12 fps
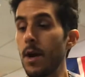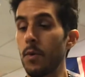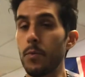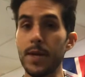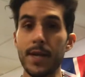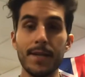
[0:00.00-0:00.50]

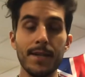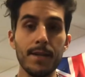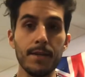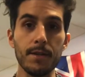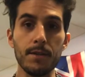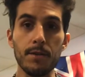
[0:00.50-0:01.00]
We did a
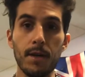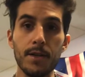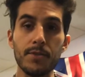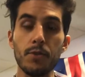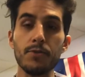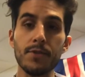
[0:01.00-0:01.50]
little uh,
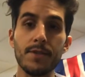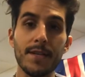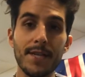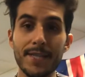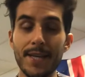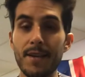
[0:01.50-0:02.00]
social
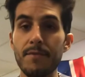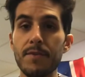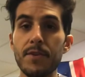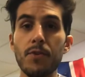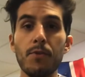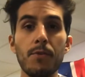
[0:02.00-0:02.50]
studies
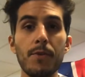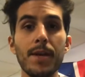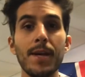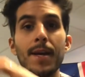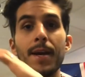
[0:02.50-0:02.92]
inventory,